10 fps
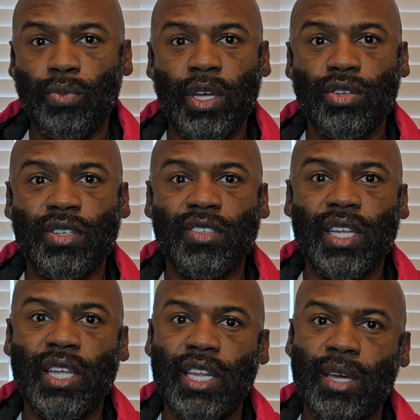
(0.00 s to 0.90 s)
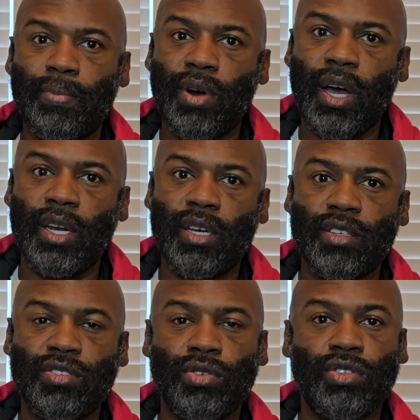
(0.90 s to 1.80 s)
whether it's cleaning
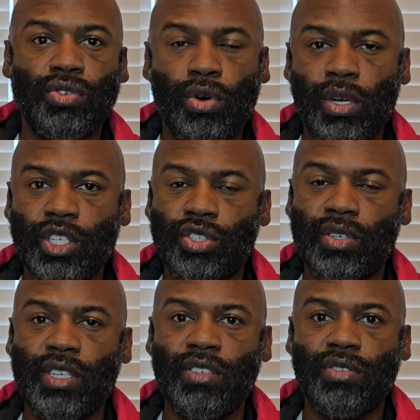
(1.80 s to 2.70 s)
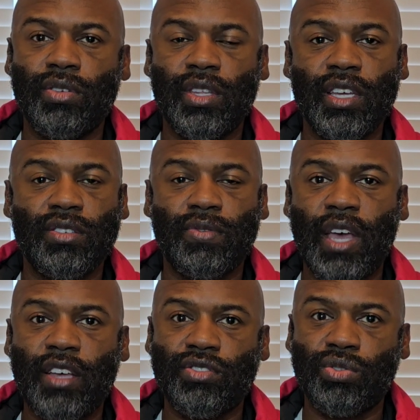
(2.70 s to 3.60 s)
products or toiletries or things of
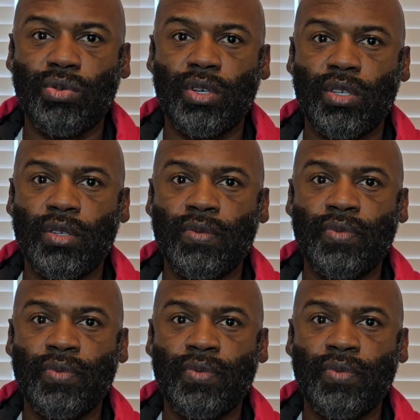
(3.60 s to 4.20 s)
that sort.